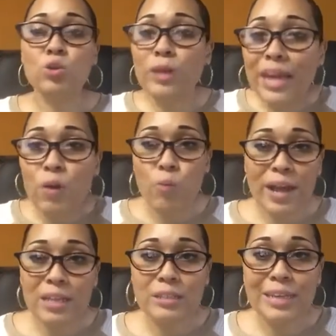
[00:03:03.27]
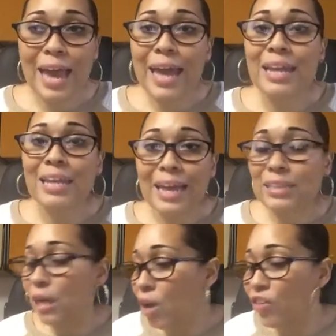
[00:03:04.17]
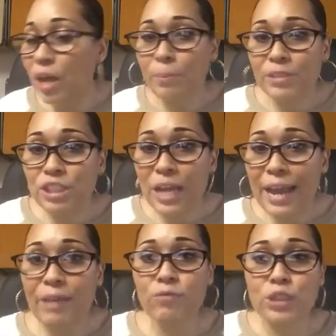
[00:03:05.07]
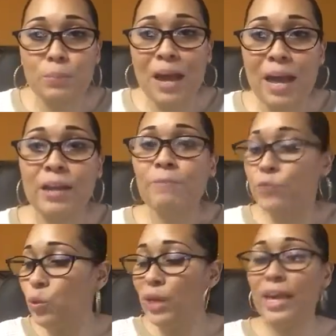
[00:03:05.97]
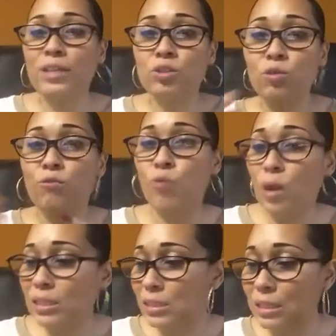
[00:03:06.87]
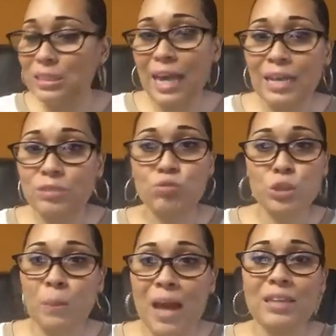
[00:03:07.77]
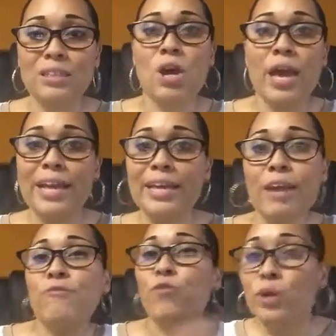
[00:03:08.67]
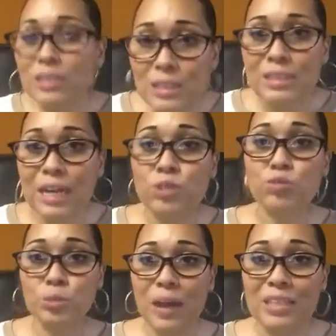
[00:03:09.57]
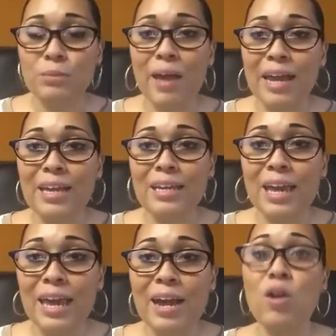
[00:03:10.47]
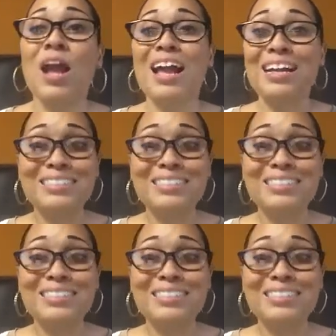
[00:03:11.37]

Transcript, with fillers: You can't wait until you're at a light to hurry up and check and respond. You can't do voice to text response and get voice to text response back in your ear.